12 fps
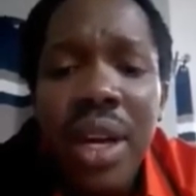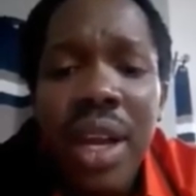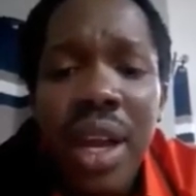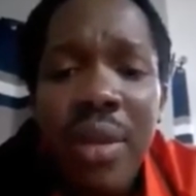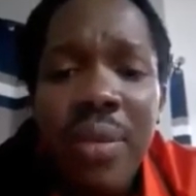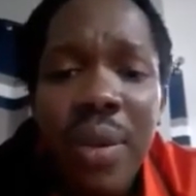but
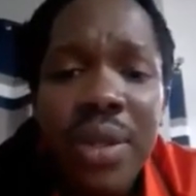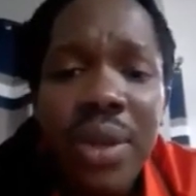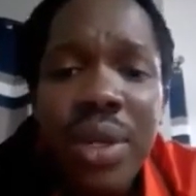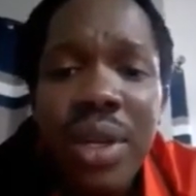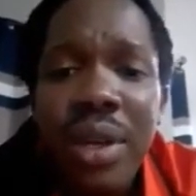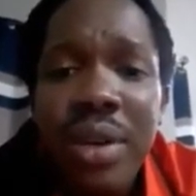there are
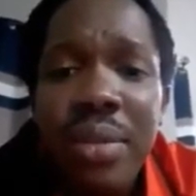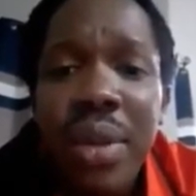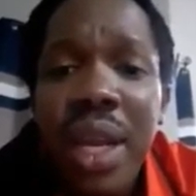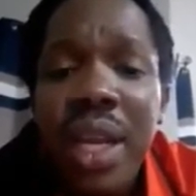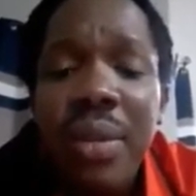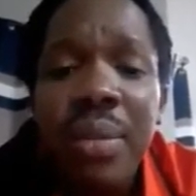helpers out there
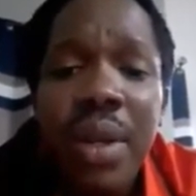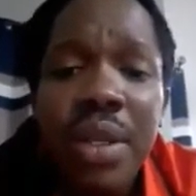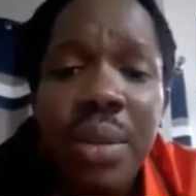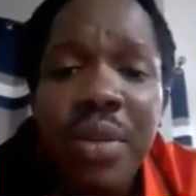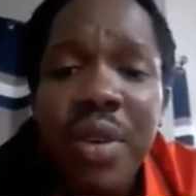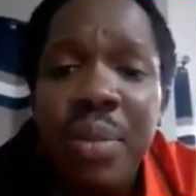making it
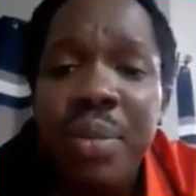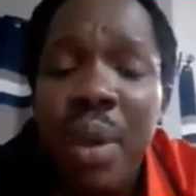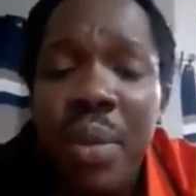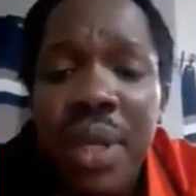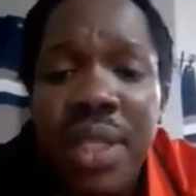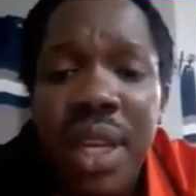possible for the
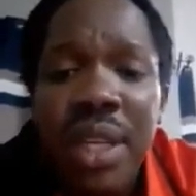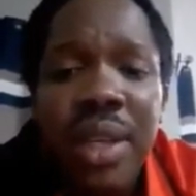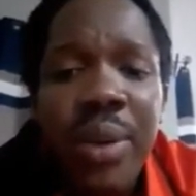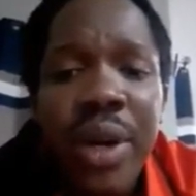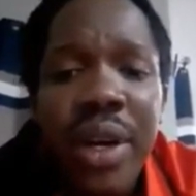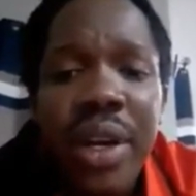public
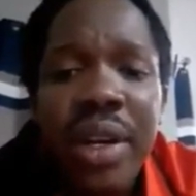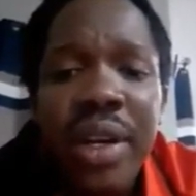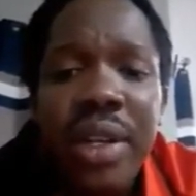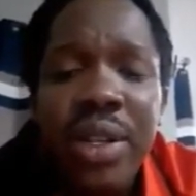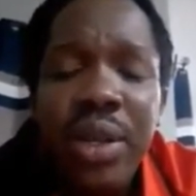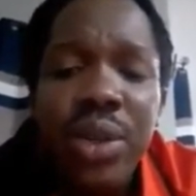sector
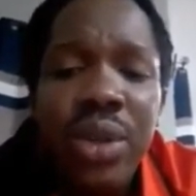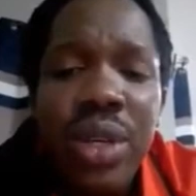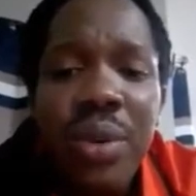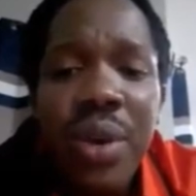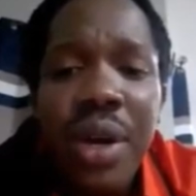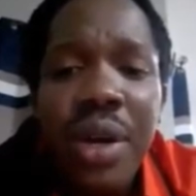worker to
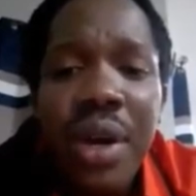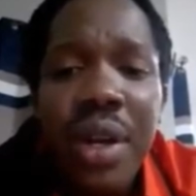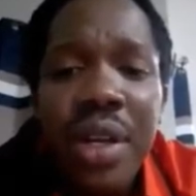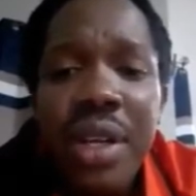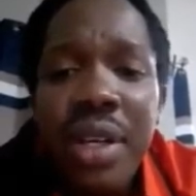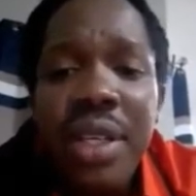do their
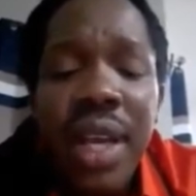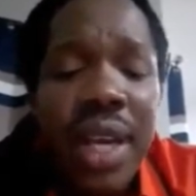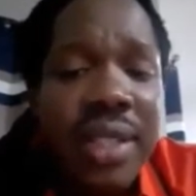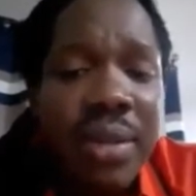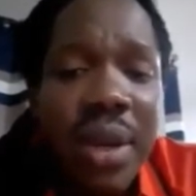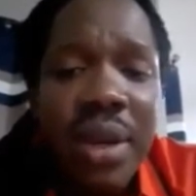work. There are
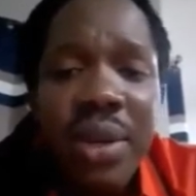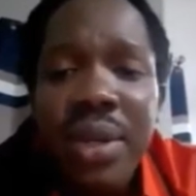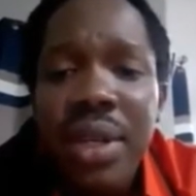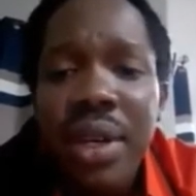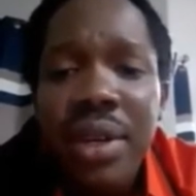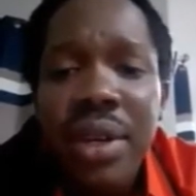taxi
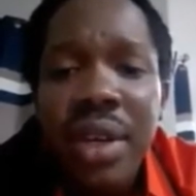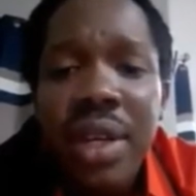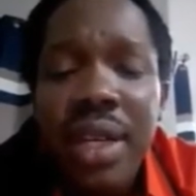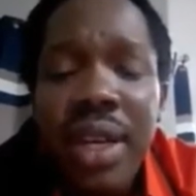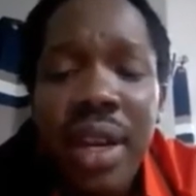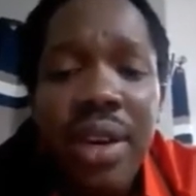men out there
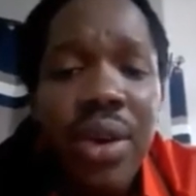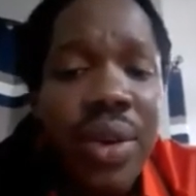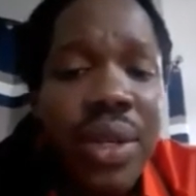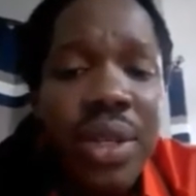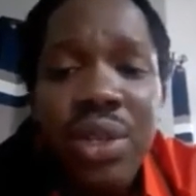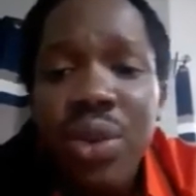that are
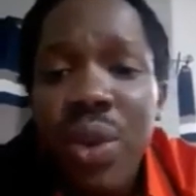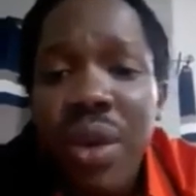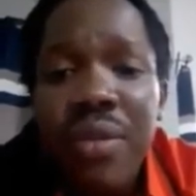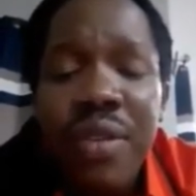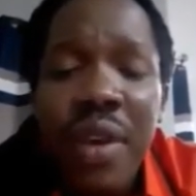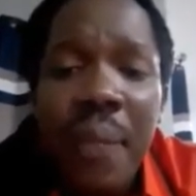going
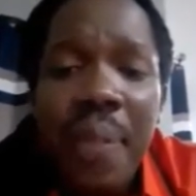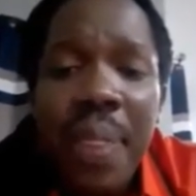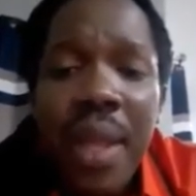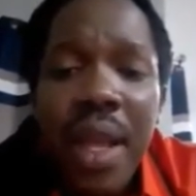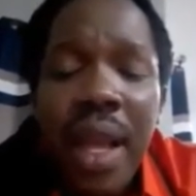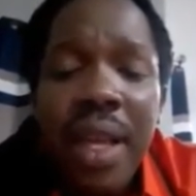to and
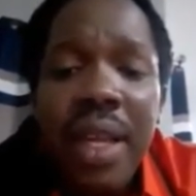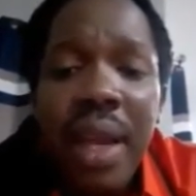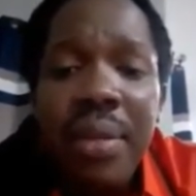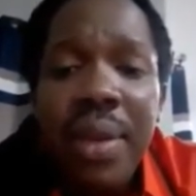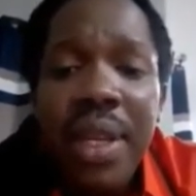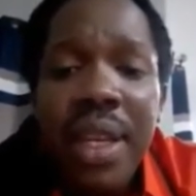from
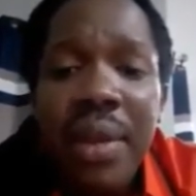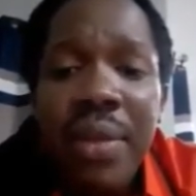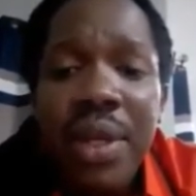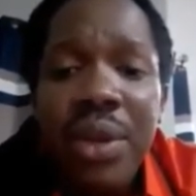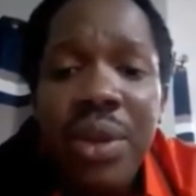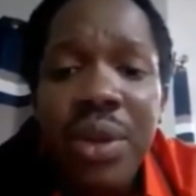and not being
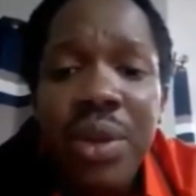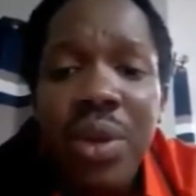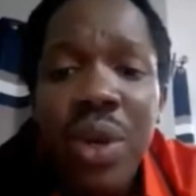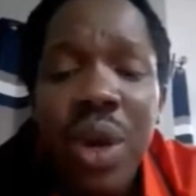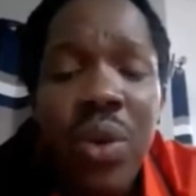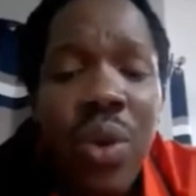able
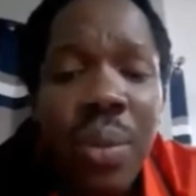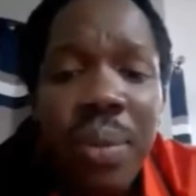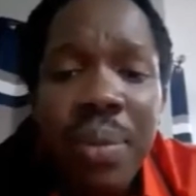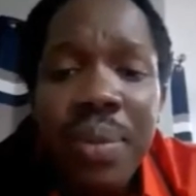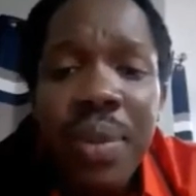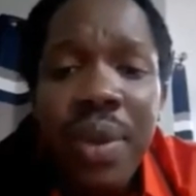to own a
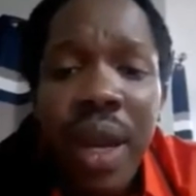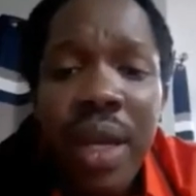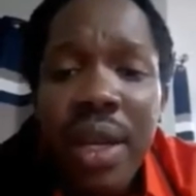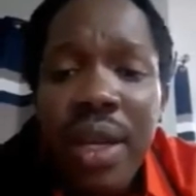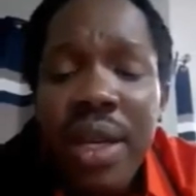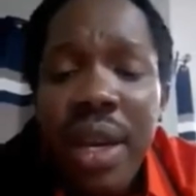home,
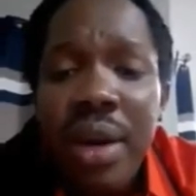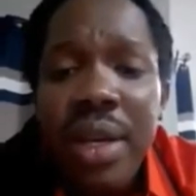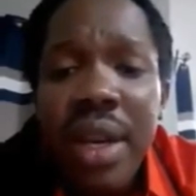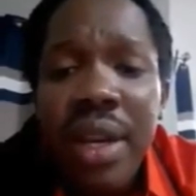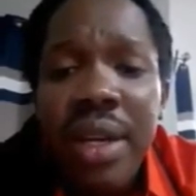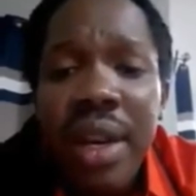right?
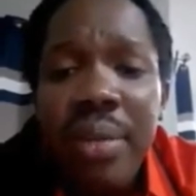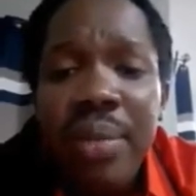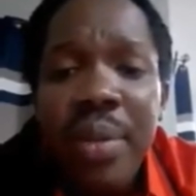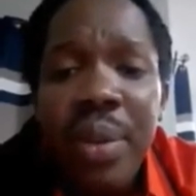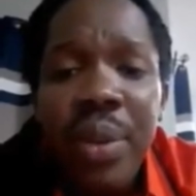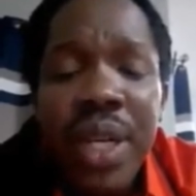There
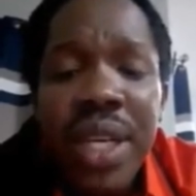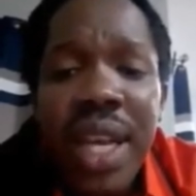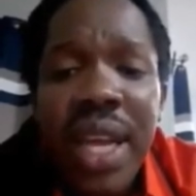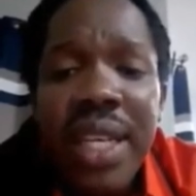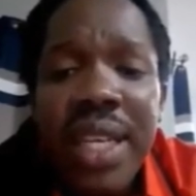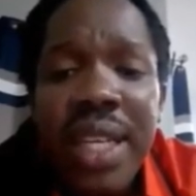are people
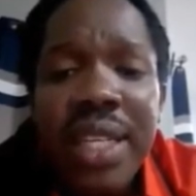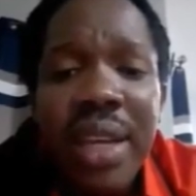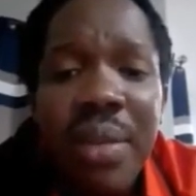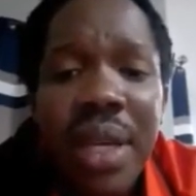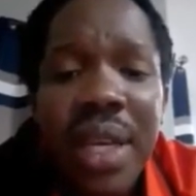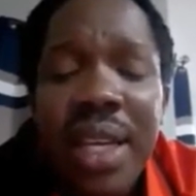within the
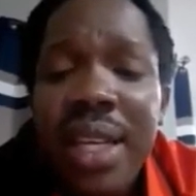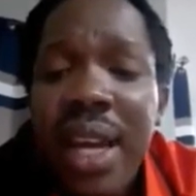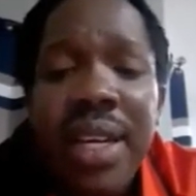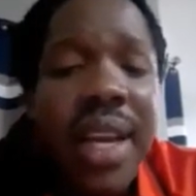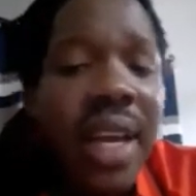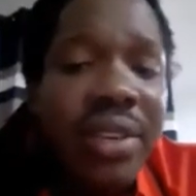entertainment
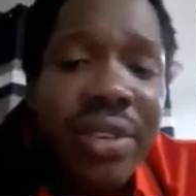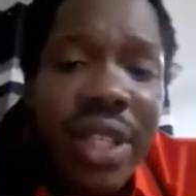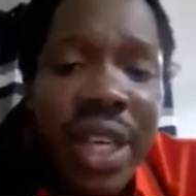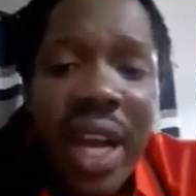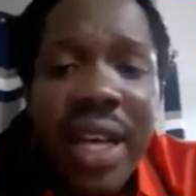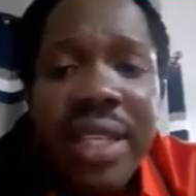that are not
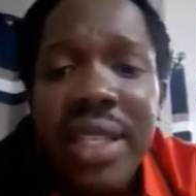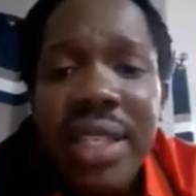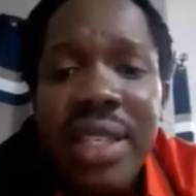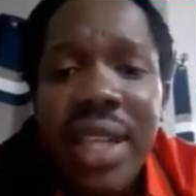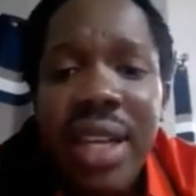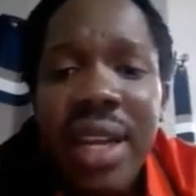rich
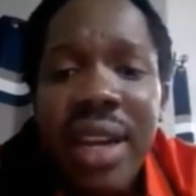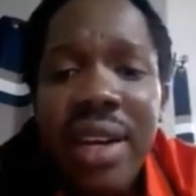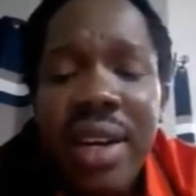artists,